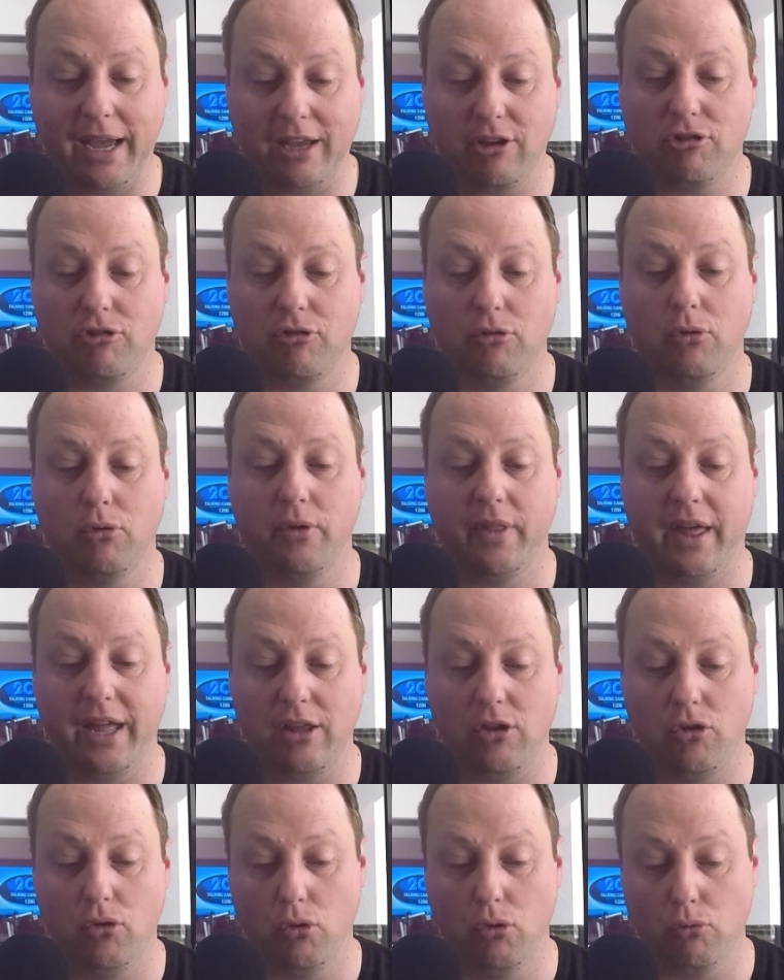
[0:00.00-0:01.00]
sure that
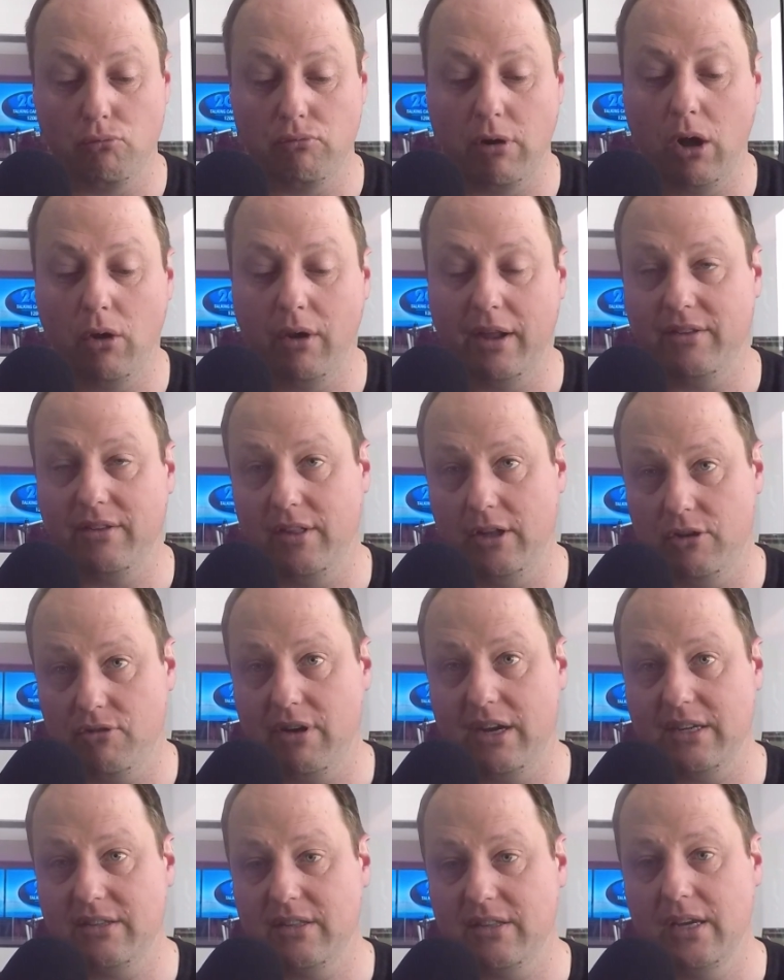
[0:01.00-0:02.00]
your role as the
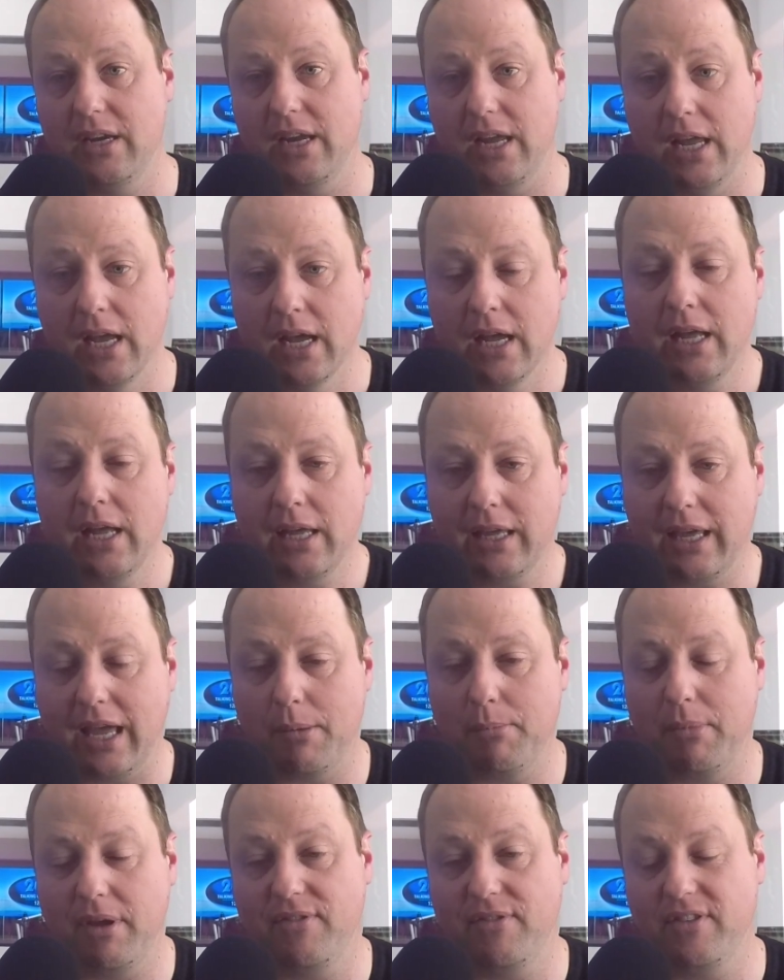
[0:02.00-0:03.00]
trustee can
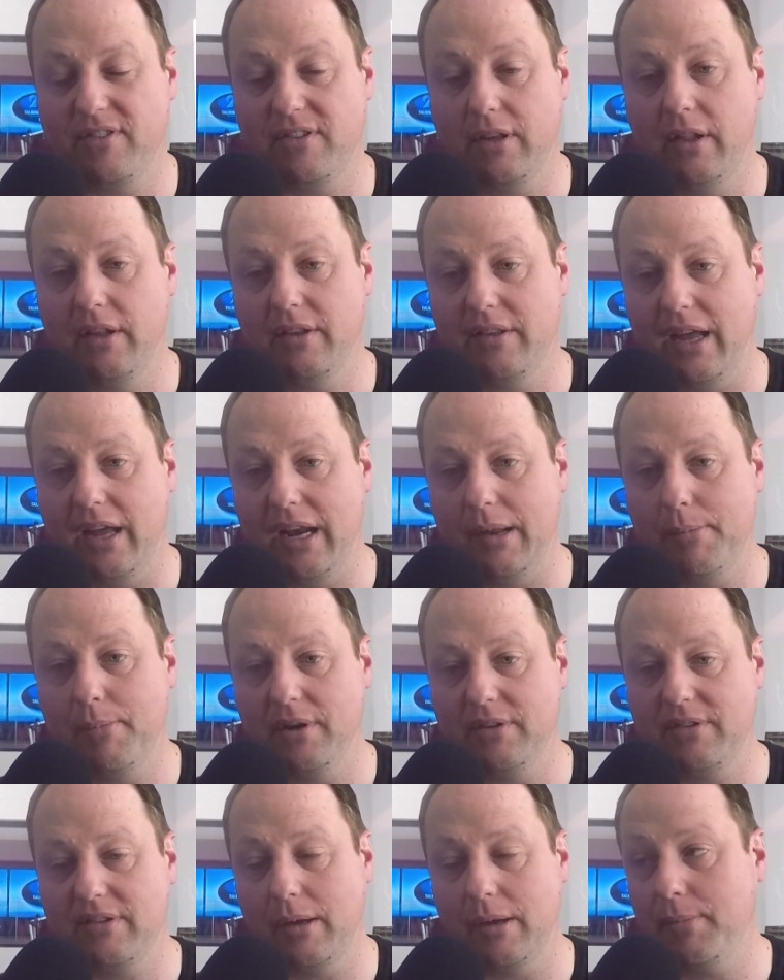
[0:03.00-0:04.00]
be facilitated by
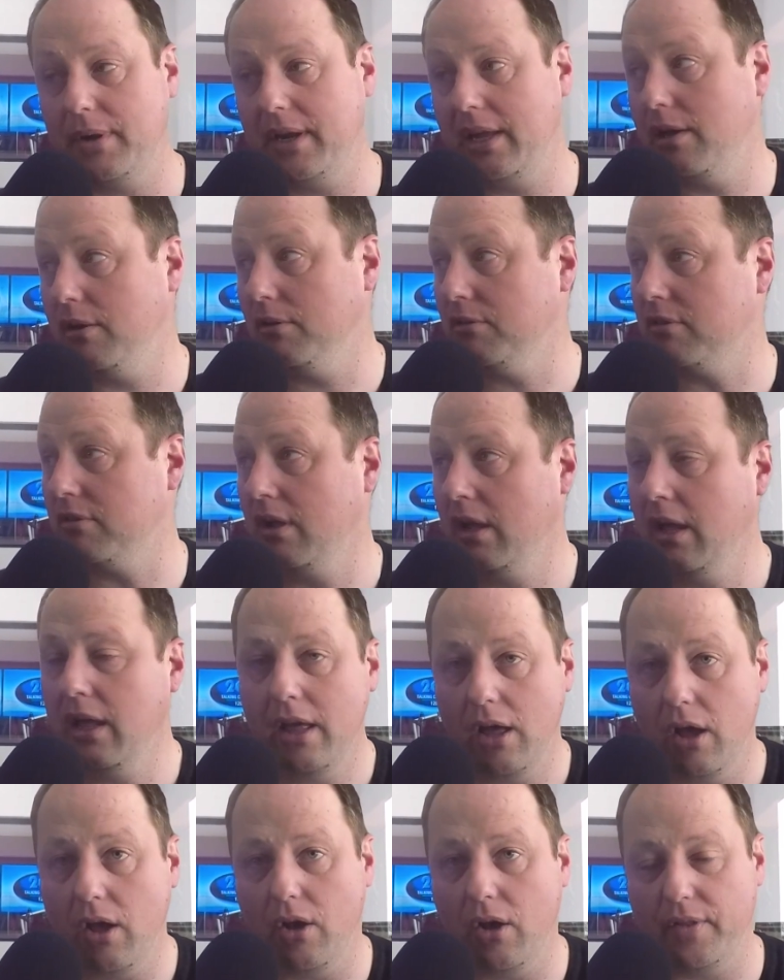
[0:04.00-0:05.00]
somebody else
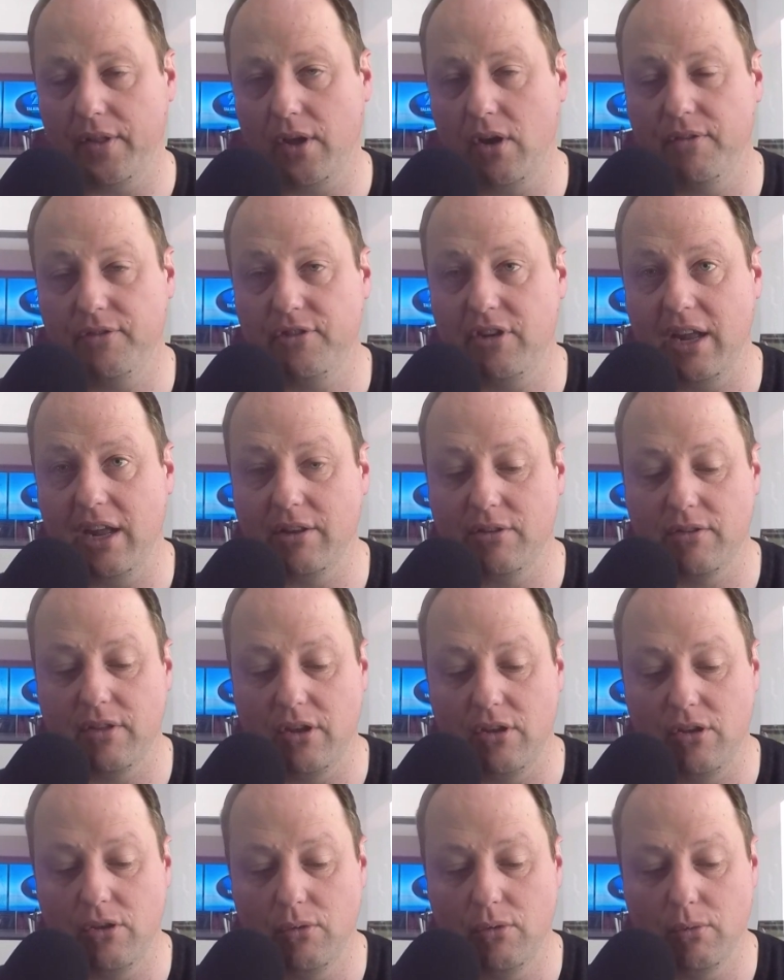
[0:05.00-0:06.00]
on the off chance that
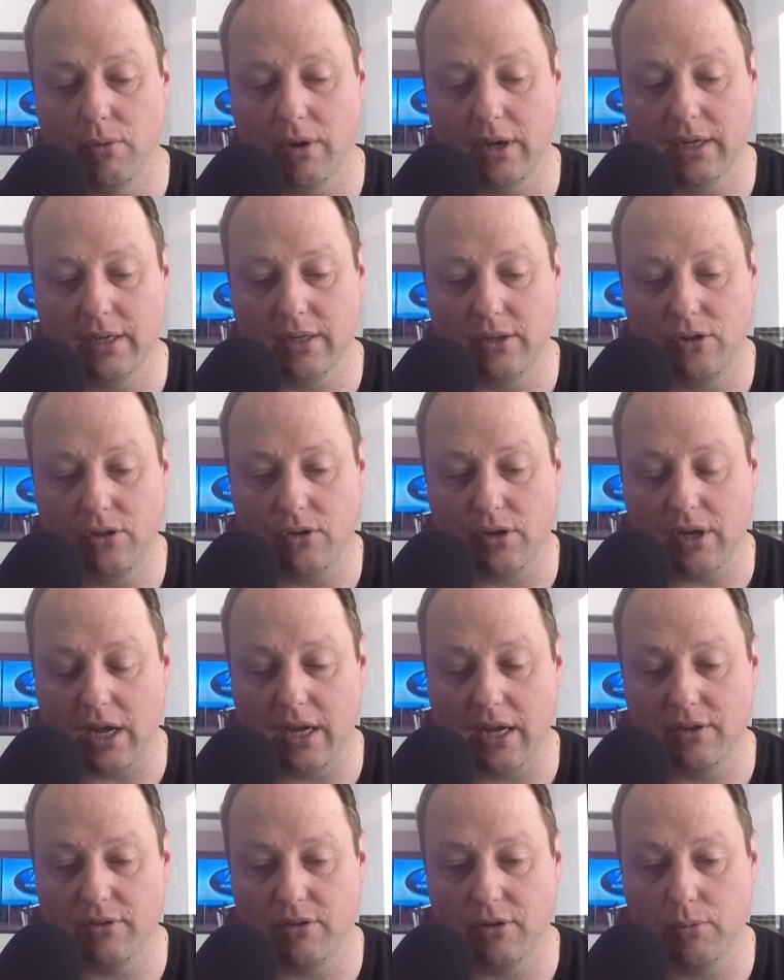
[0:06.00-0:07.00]
you
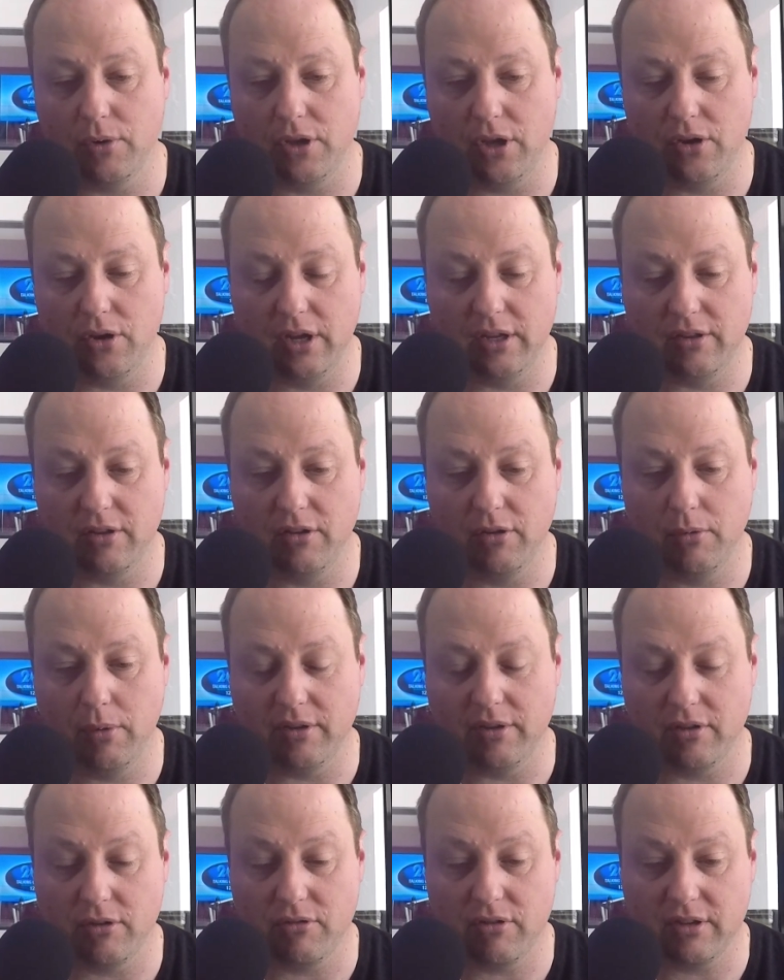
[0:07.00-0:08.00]
can't do what you need to do as
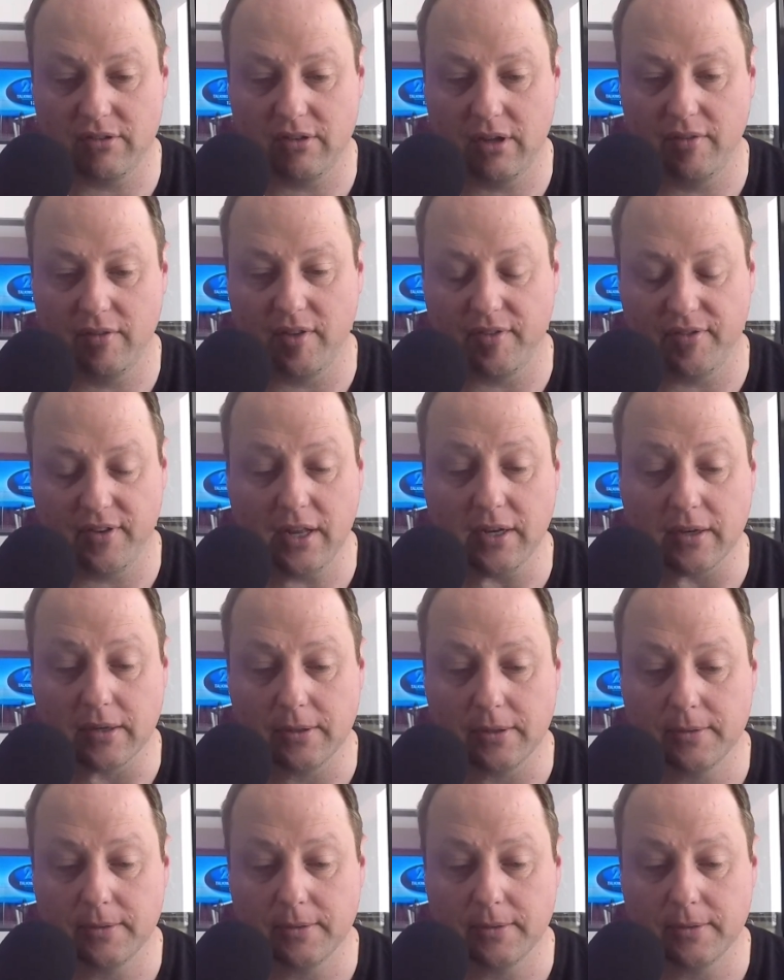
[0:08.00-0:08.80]
a trustee of the fund.